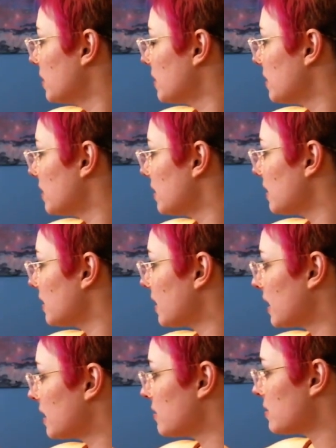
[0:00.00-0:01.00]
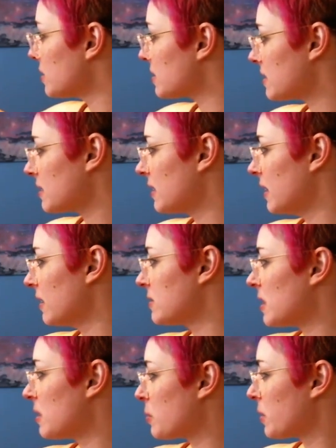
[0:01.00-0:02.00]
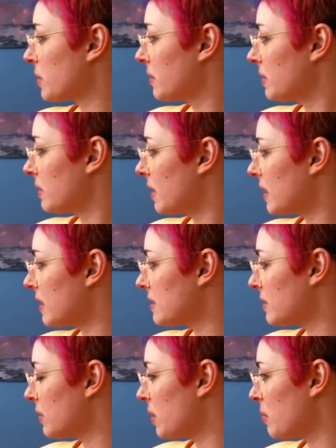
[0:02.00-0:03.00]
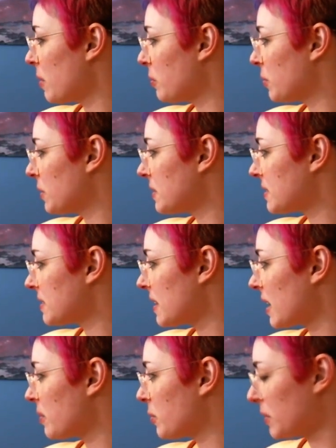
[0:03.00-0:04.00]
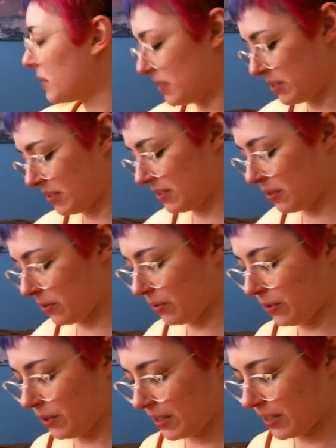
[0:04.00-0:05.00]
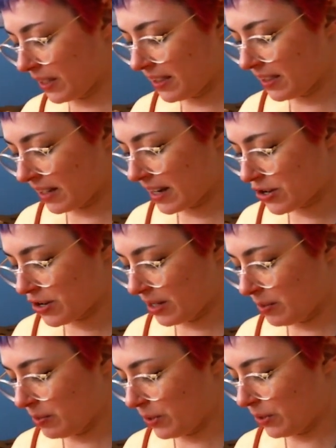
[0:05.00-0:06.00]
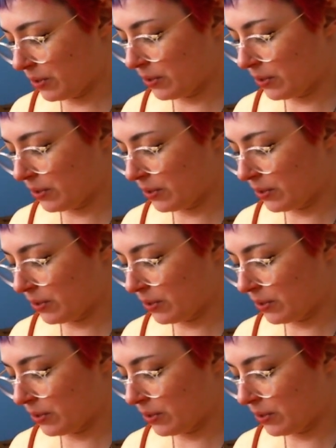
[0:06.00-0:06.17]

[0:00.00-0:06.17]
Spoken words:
It kind of just gives up. And so all my prints that I print just don't look like they're actually blue.